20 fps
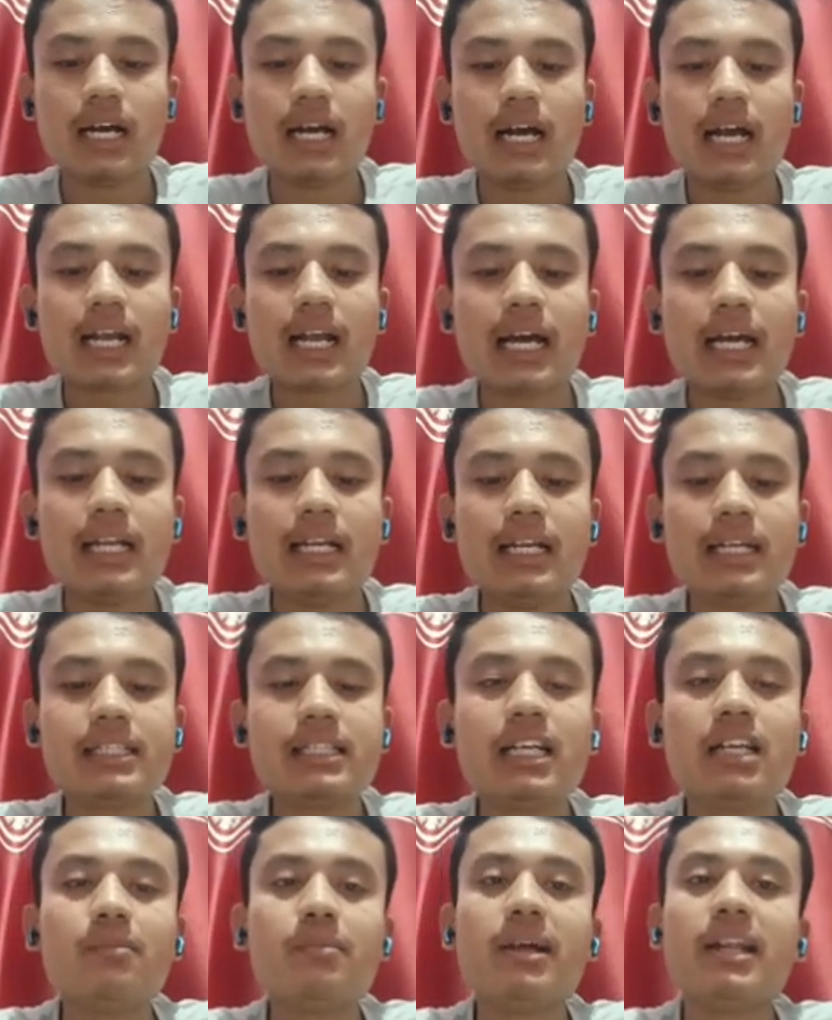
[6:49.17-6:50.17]
Can
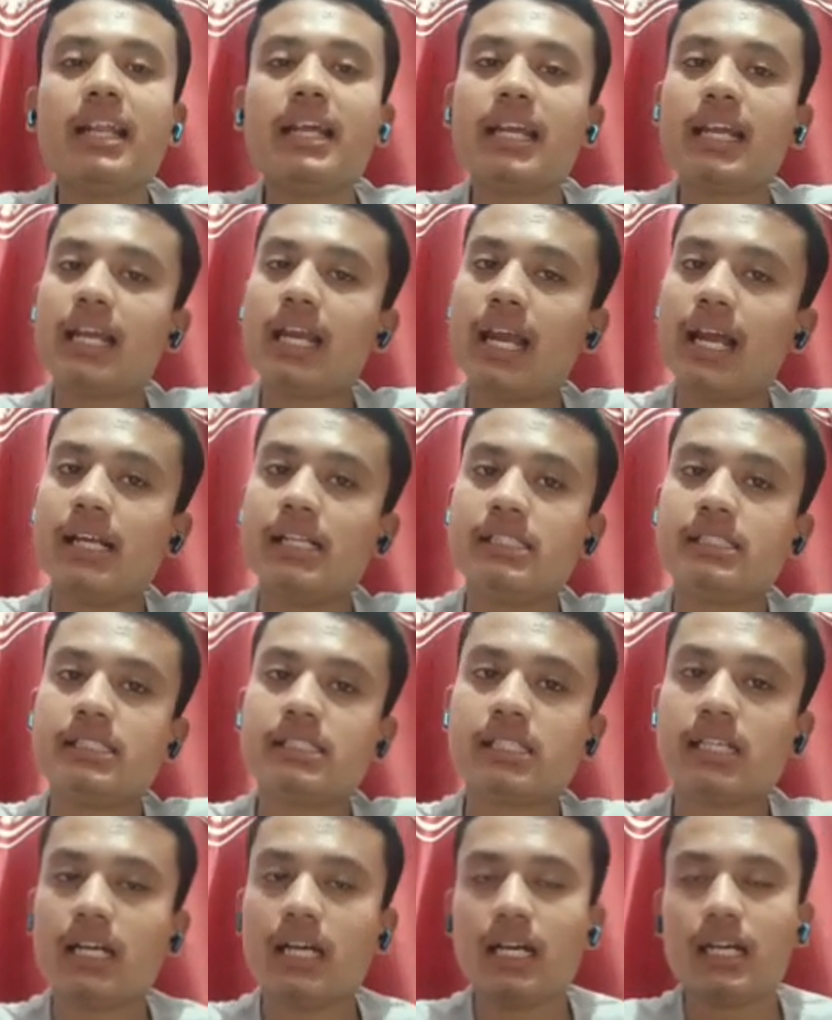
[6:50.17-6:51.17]
little men engage?
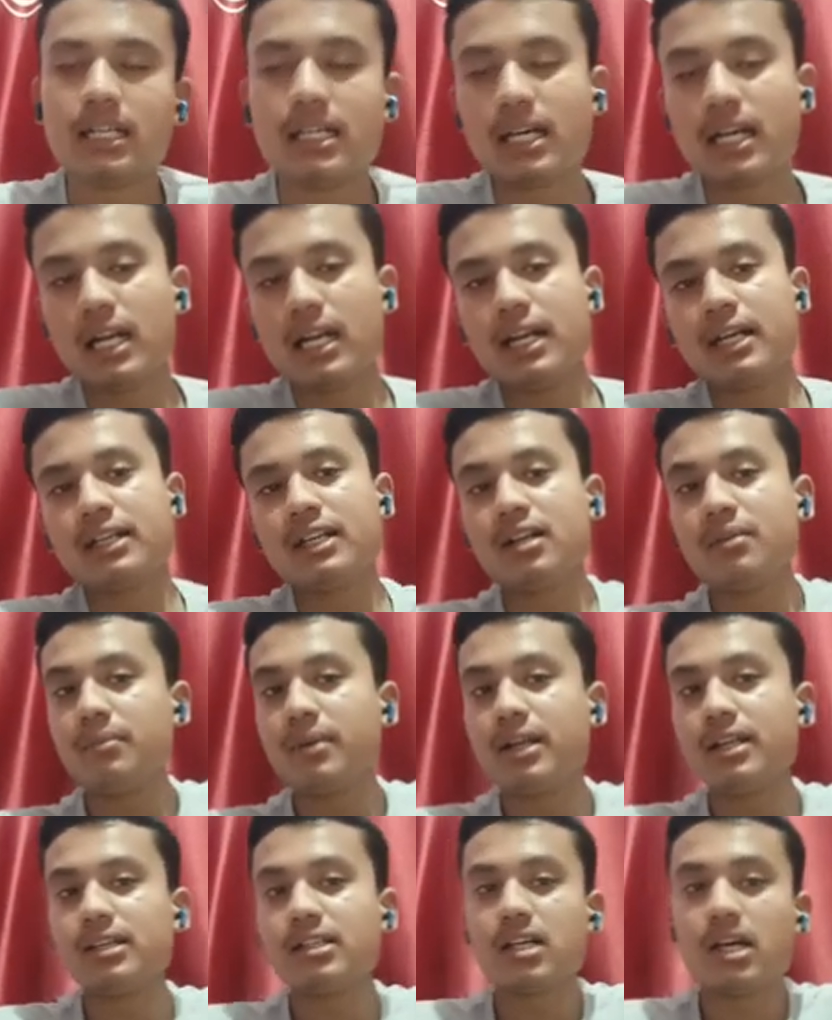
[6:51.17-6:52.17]
The little
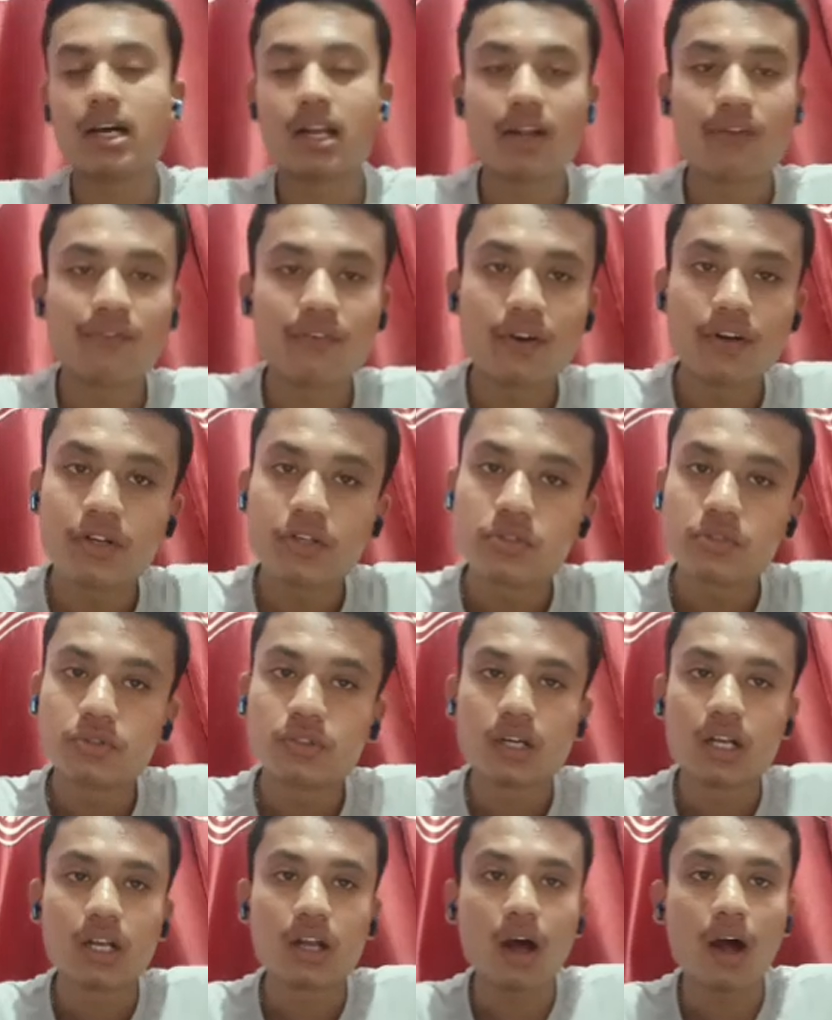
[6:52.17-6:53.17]
men referred
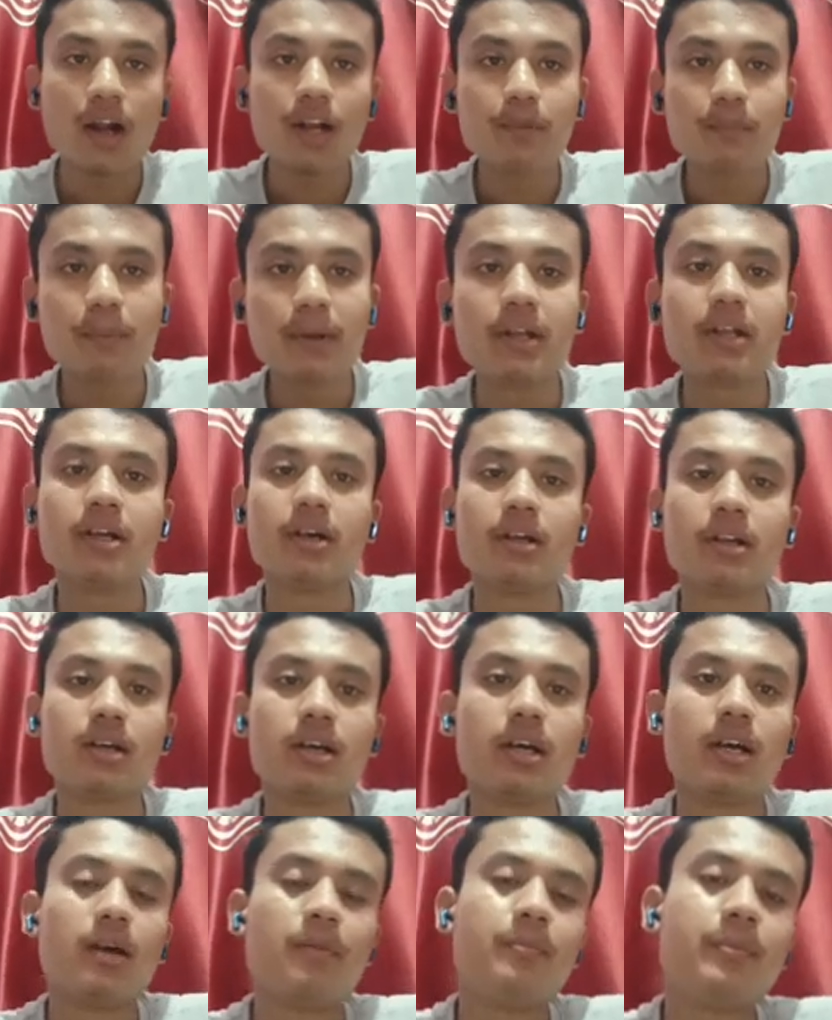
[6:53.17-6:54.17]
to Lord Peter,
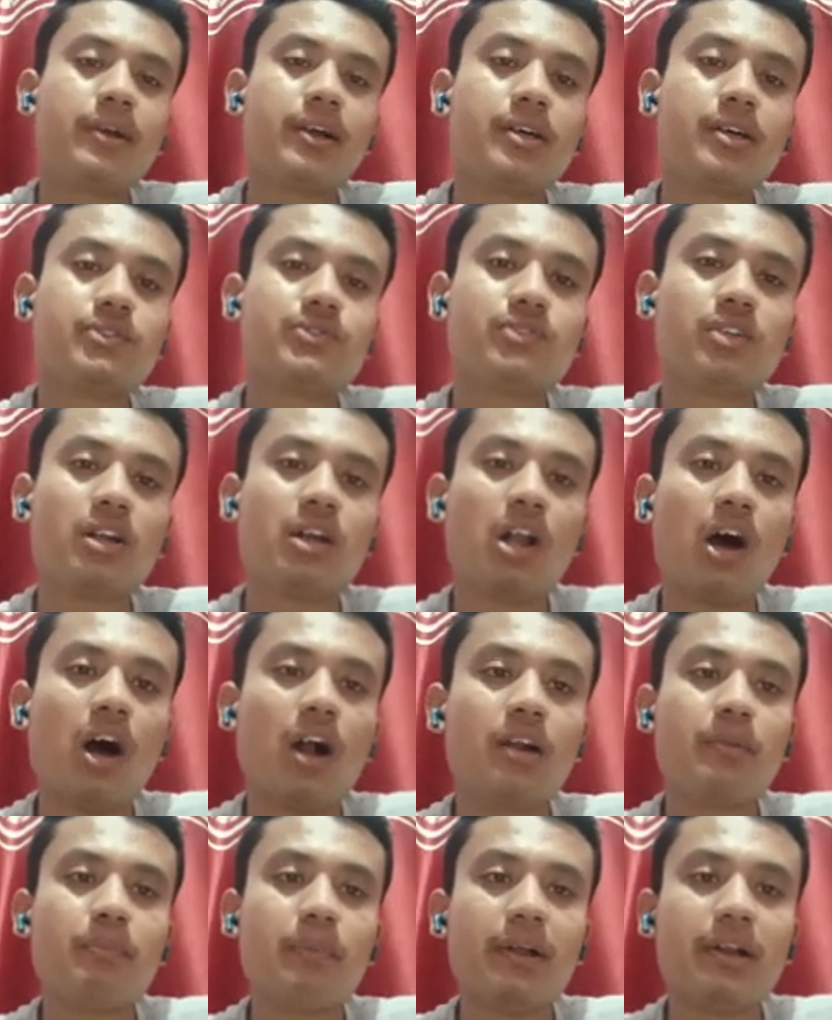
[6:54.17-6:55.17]
because
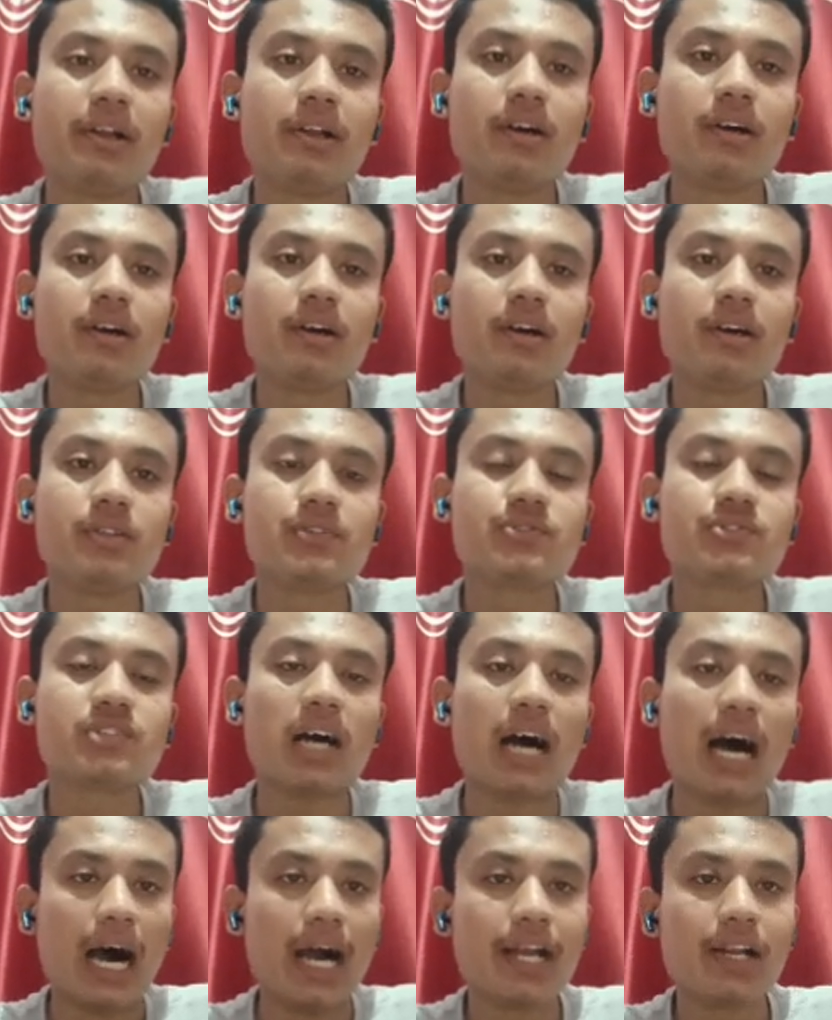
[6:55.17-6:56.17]
Lord Peter's
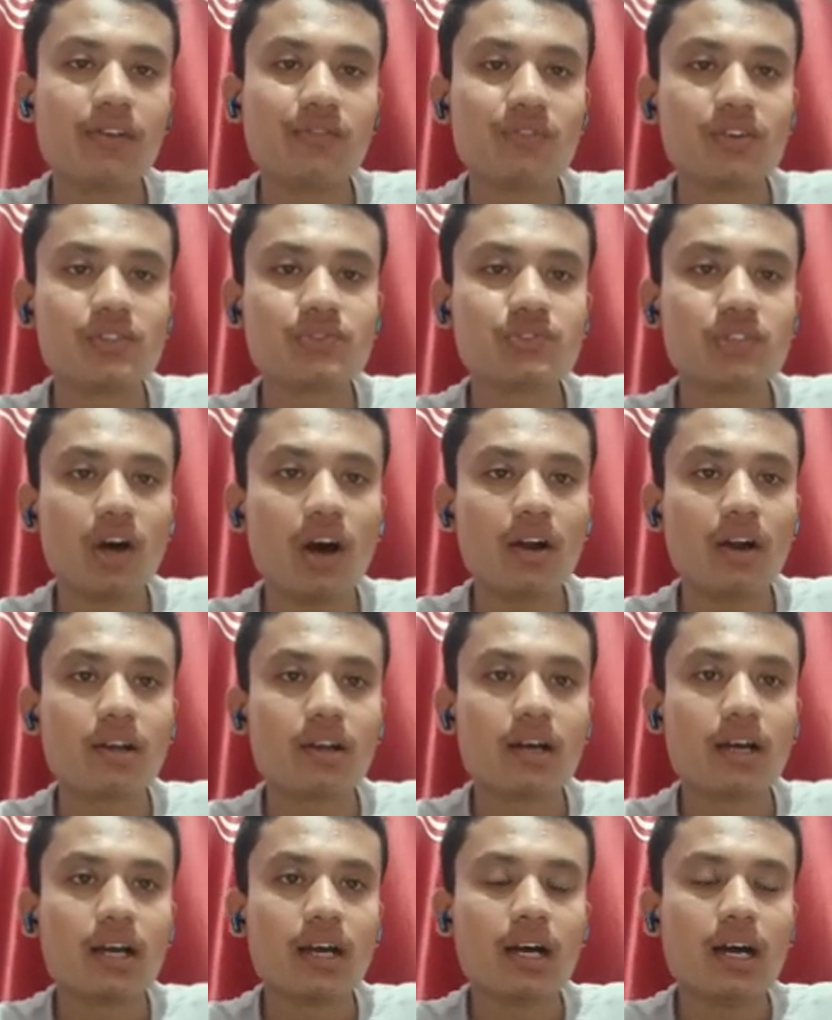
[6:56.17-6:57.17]
height was not
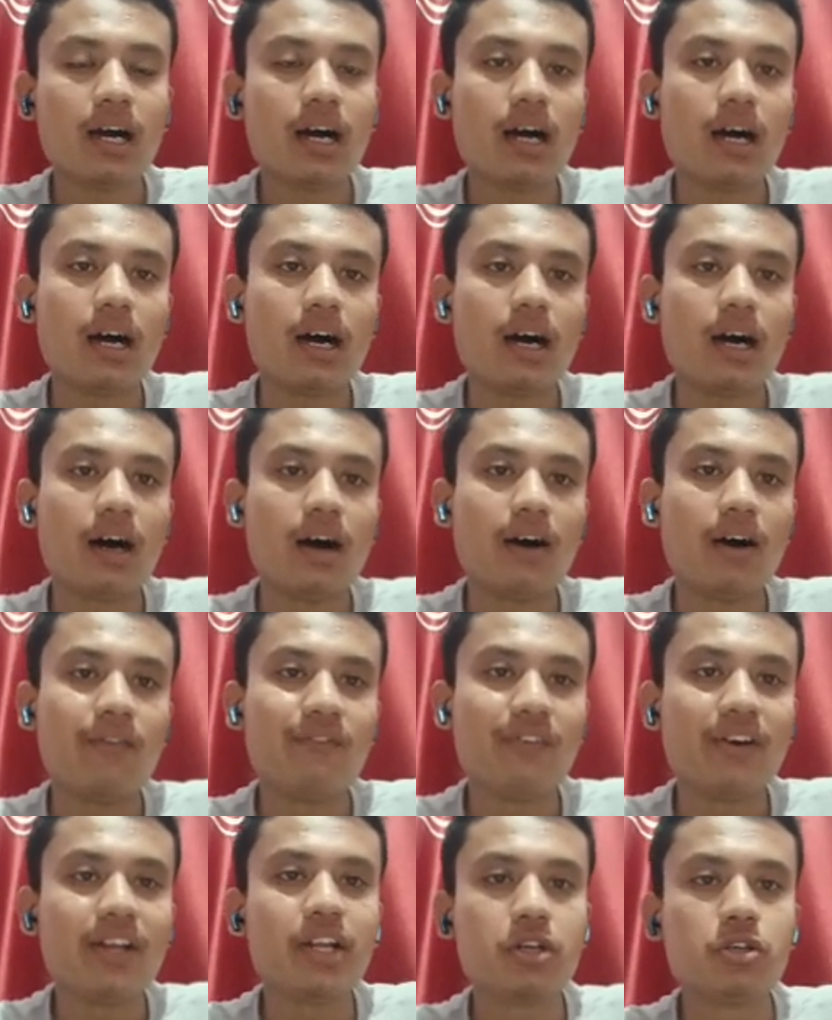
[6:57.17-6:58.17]

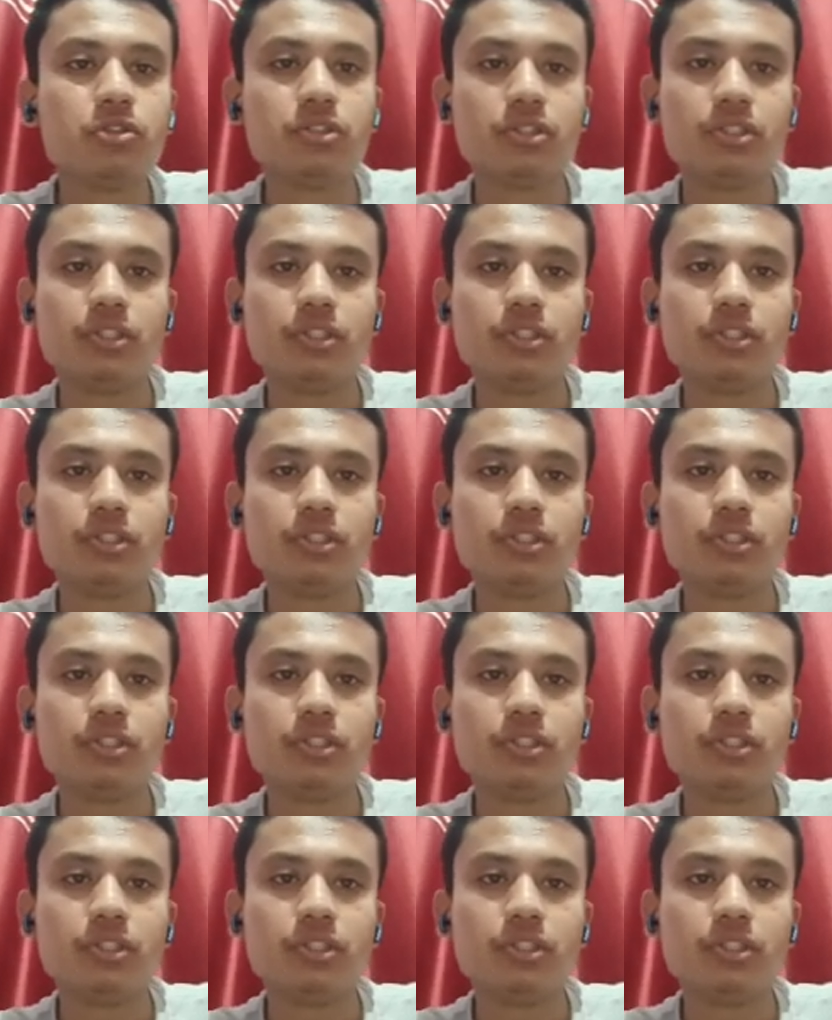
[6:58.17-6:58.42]
very good.